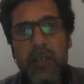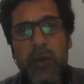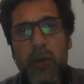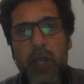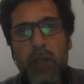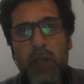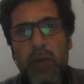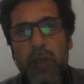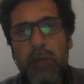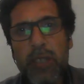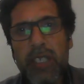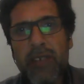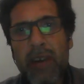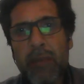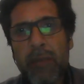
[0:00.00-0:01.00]
schools would be
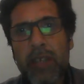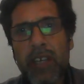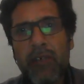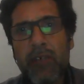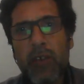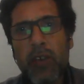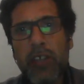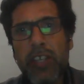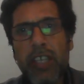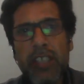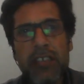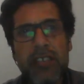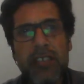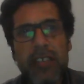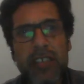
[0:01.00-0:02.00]
the weapon of
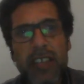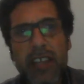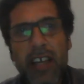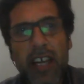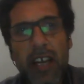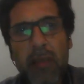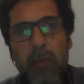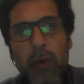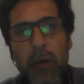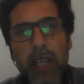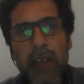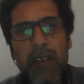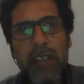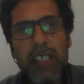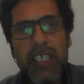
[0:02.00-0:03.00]
colonialists,
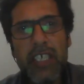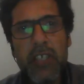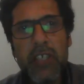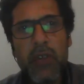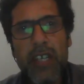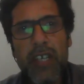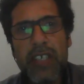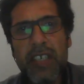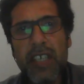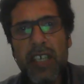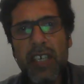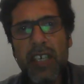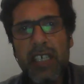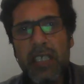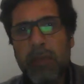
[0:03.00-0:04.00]
moreover, this choice
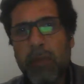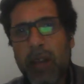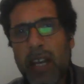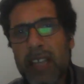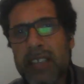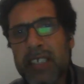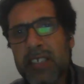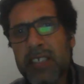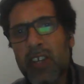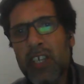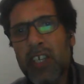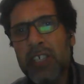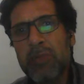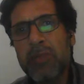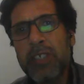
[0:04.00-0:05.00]
clearly implies
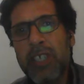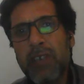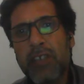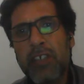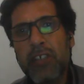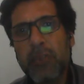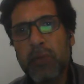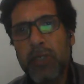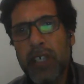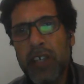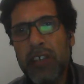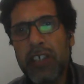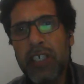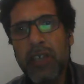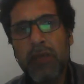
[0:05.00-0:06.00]
acknowledgement of the
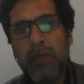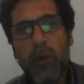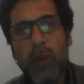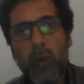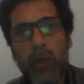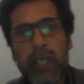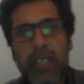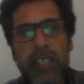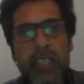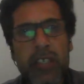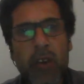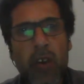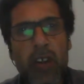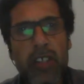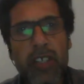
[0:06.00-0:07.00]
superiority of the ways and
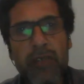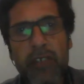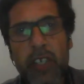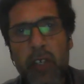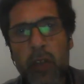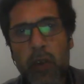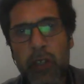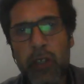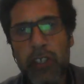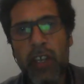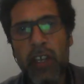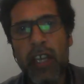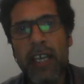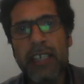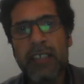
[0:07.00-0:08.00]
knowledge of the
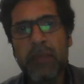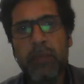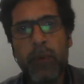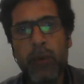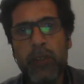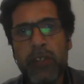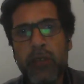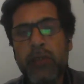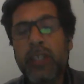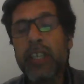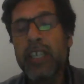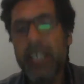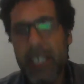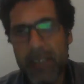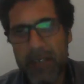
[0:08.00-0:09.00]
colonial as opposed to the
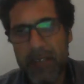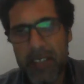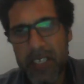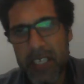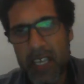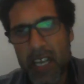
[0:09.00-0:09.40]
natives.